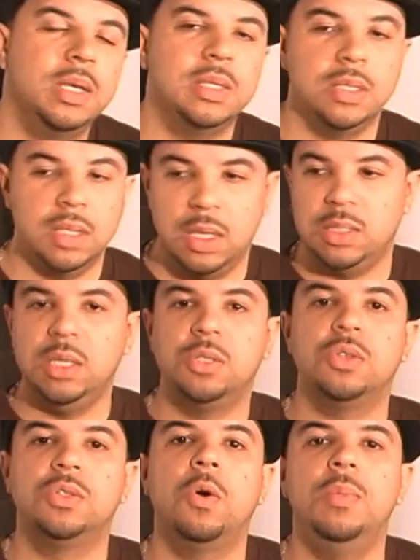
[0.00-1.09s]
As a teacher
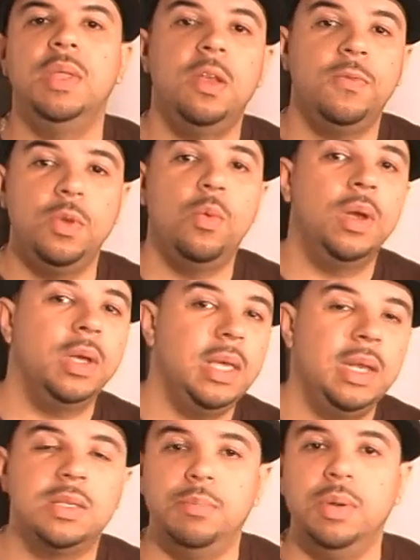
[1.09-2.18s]
told me that if you want to get
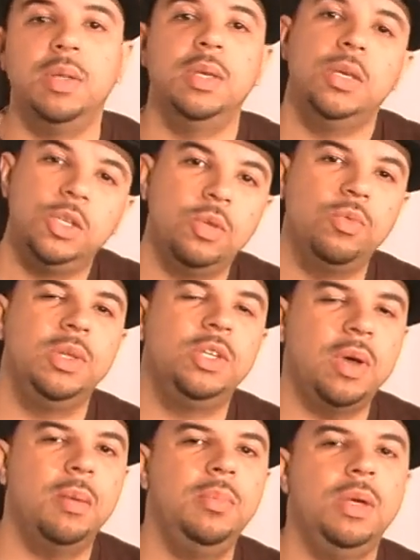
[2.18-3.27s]
into building, you should really
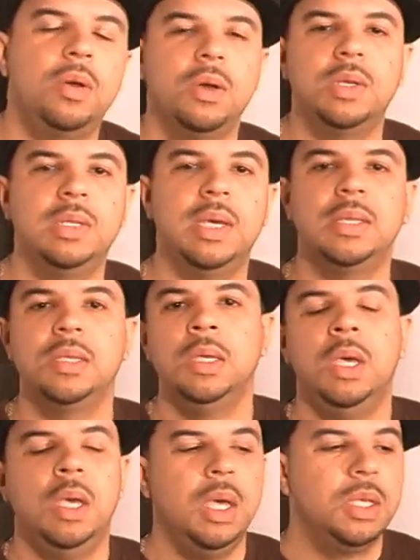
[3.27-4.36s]
try and be an architect.
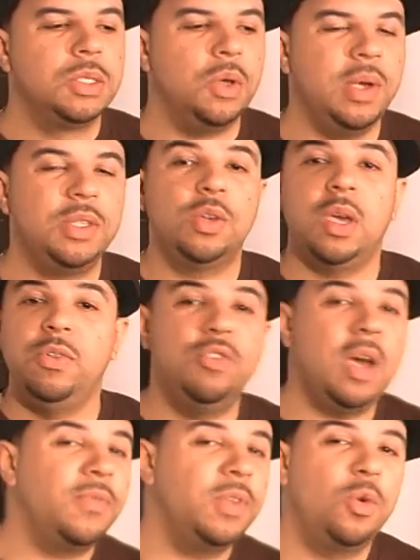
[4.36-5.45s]
So I took every
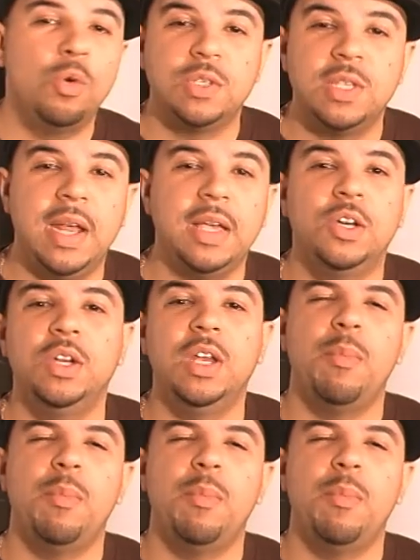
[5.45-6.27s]
drafting course that I could.